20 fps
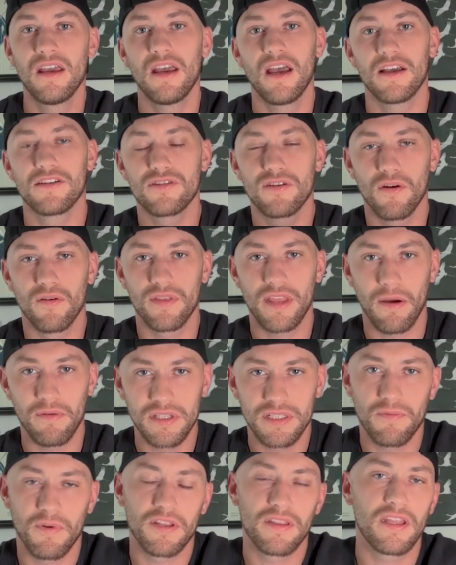And so that
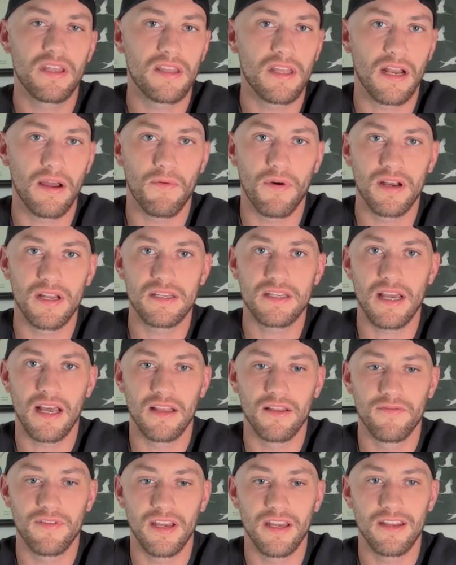was one thing that I wanted to
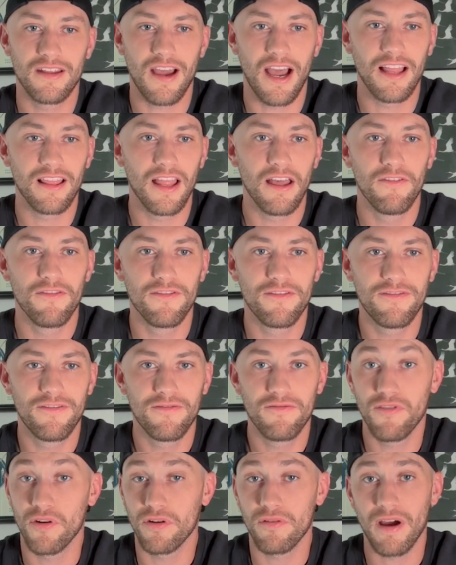elevate. I love
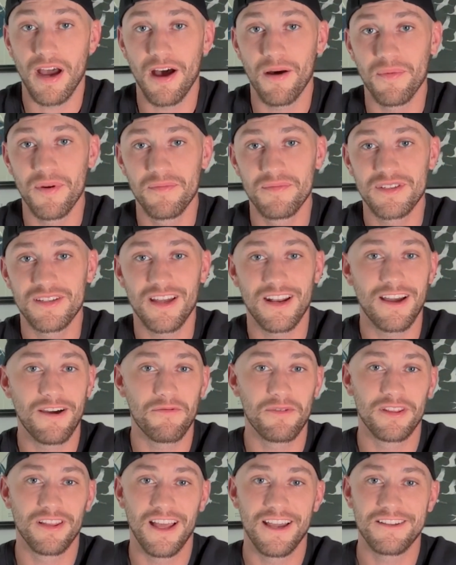photo albums, and I
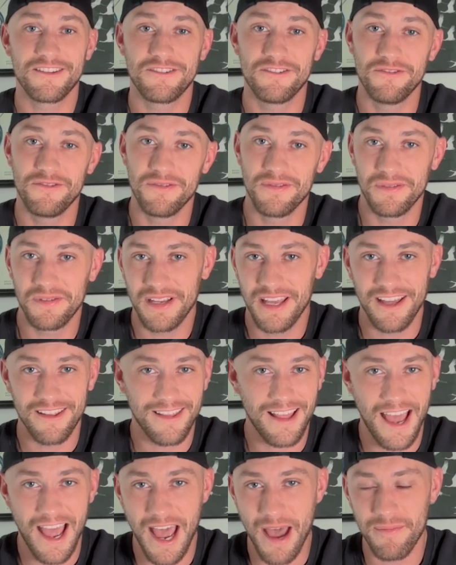would like to get in
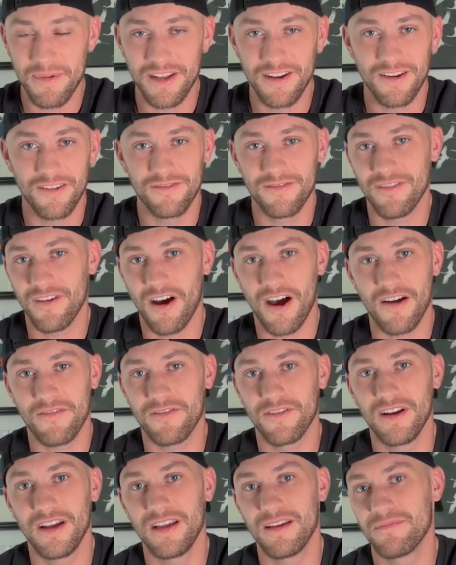the habit of
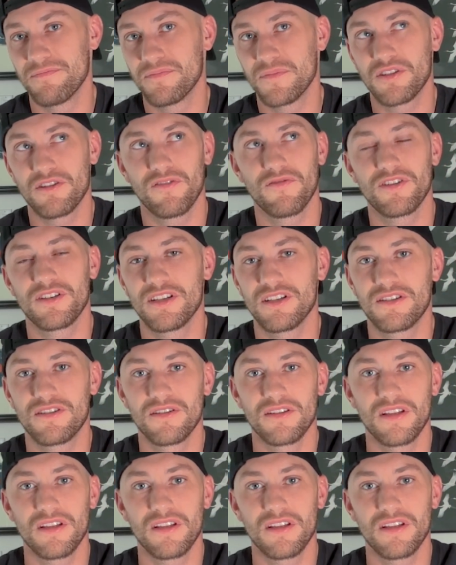offering services to